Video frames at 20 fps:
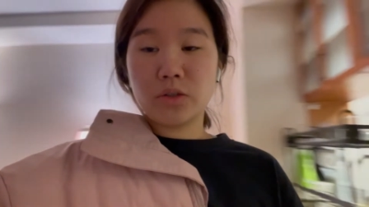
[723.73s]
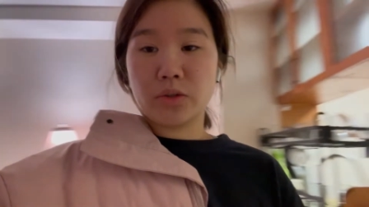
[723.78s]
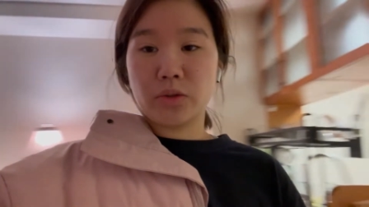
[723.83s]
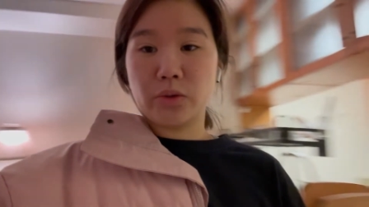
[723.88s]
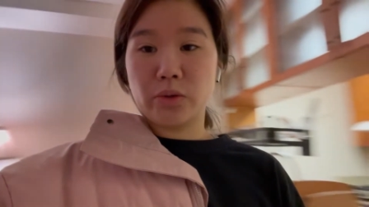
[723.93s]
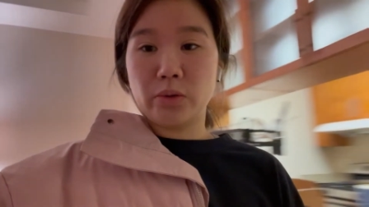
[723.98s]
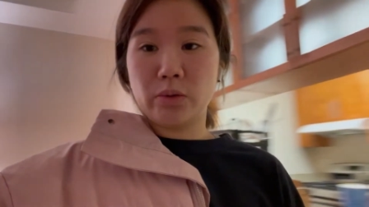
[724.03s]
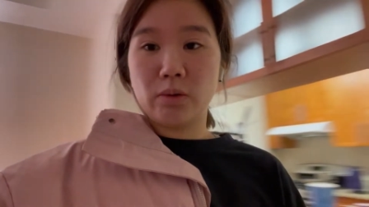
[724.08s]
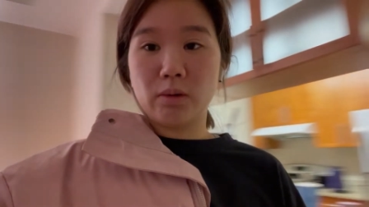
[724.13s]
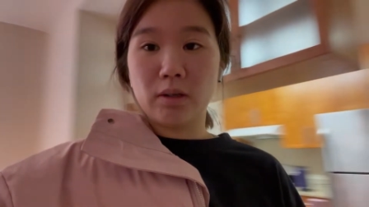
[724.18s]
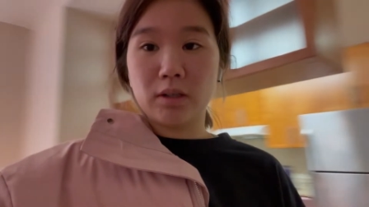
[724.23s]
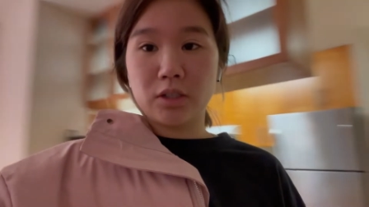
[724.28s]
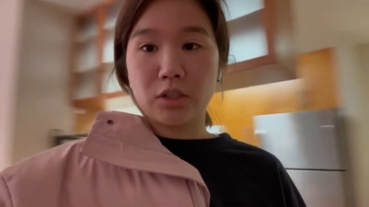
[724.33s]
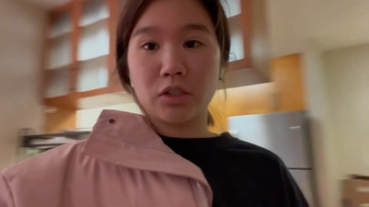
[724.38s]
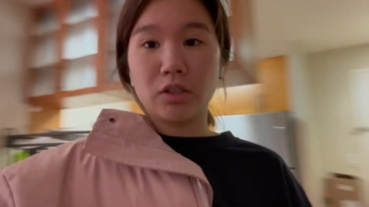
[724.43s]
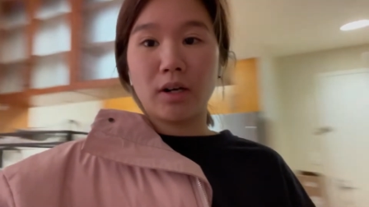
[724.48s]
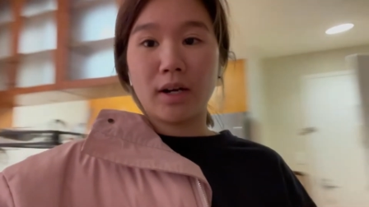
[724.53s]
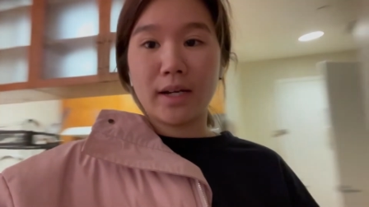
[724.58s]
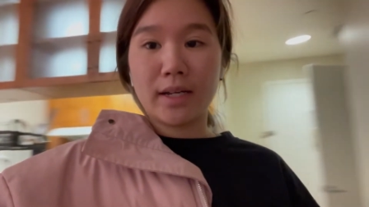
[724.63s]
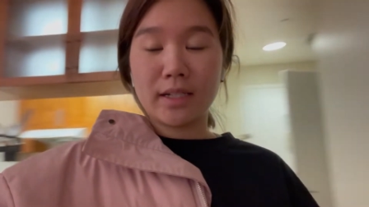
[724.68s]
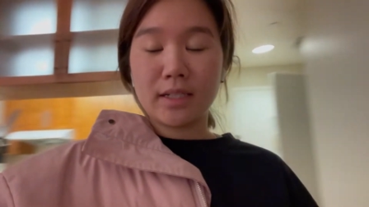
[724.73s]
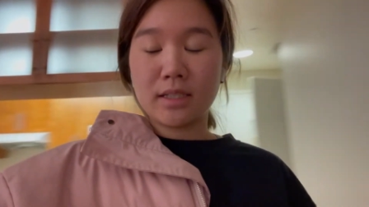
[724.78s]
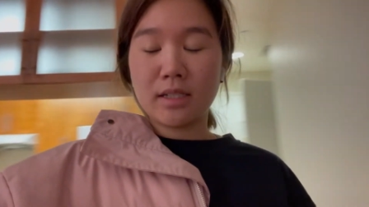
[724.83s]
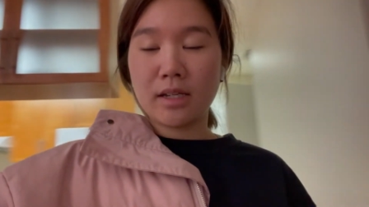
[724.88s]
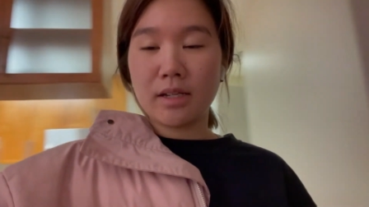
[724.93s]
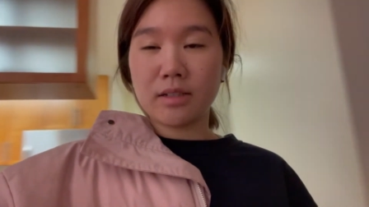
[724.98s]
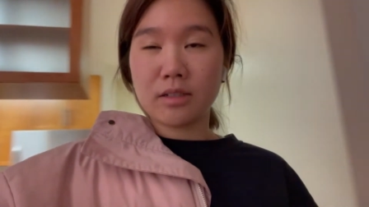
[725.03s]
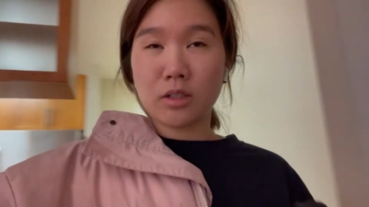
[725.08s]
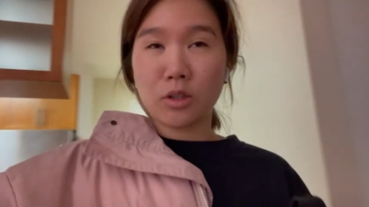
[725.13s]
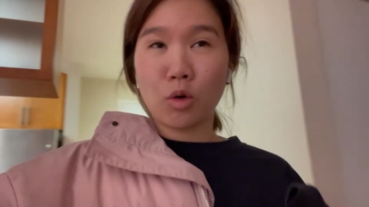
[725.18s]
to try and
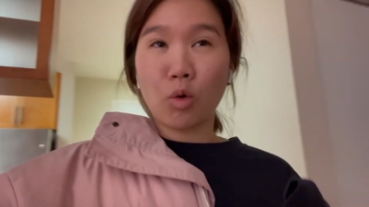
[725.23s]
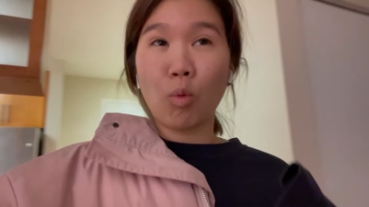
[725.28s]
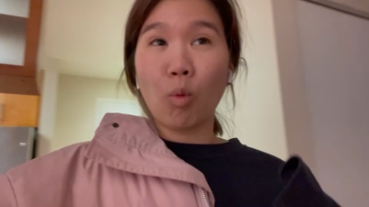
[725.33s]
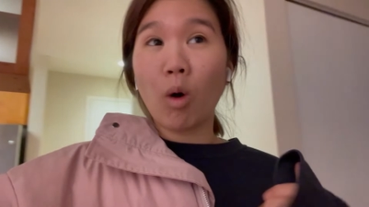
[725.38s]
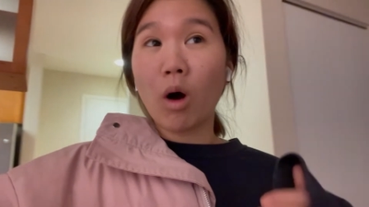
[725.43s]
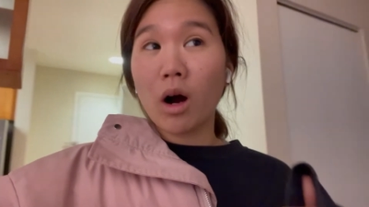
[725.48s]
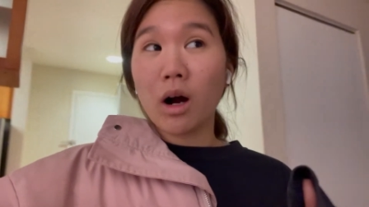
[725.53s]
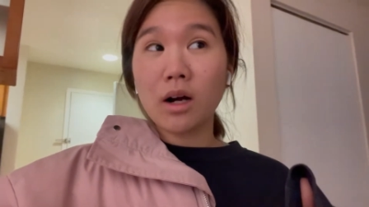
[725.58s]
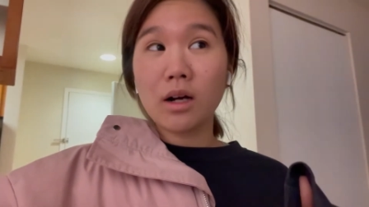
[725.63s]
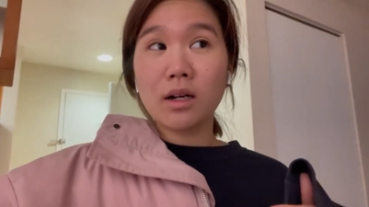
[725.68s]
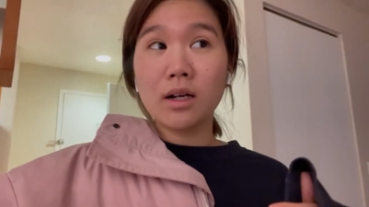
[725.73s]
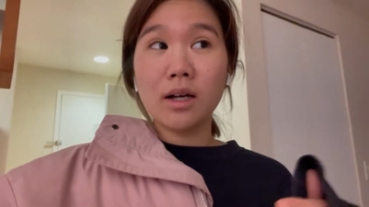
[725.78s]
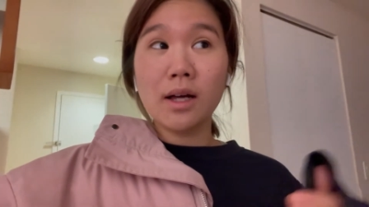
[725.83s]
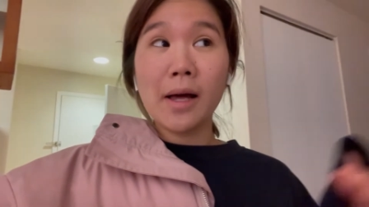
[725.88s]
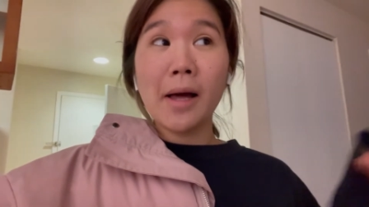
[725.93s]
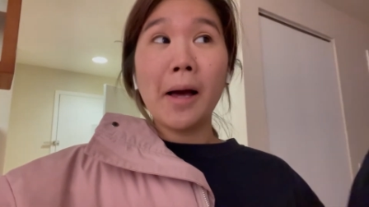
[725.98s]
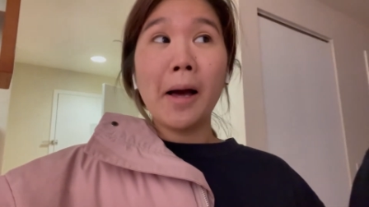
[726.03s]
take a walk,